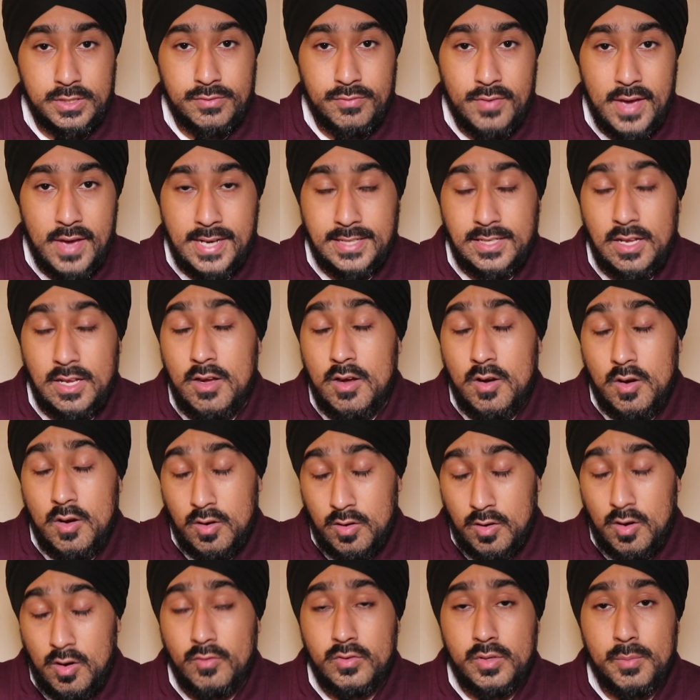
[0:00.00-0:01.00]
fact
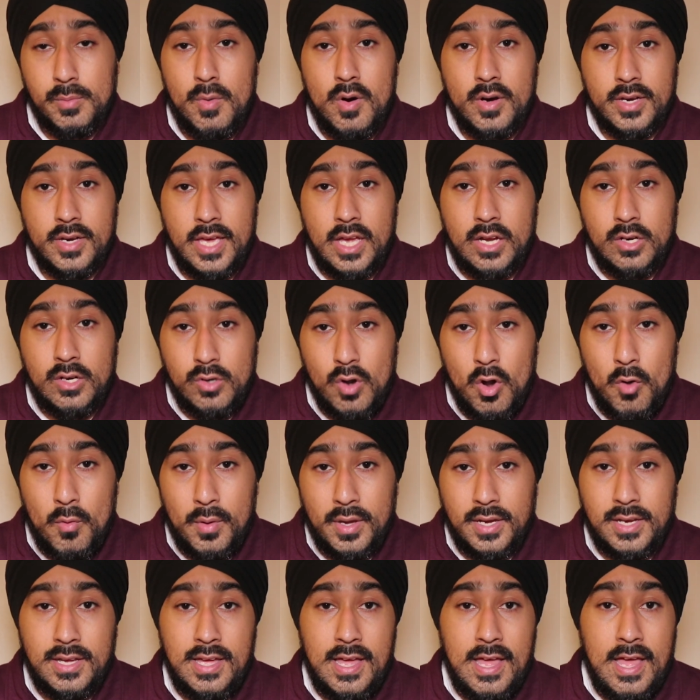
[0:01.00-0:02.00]
of the market
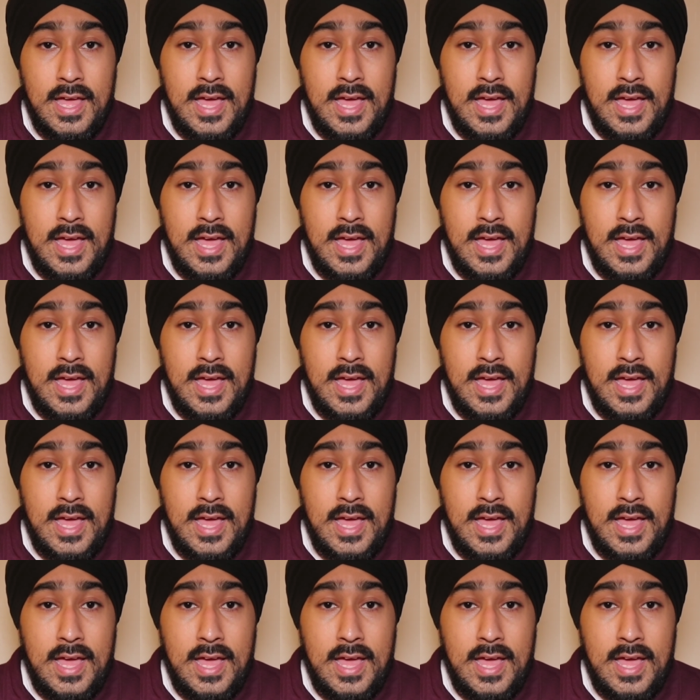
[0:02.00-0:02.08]
growing.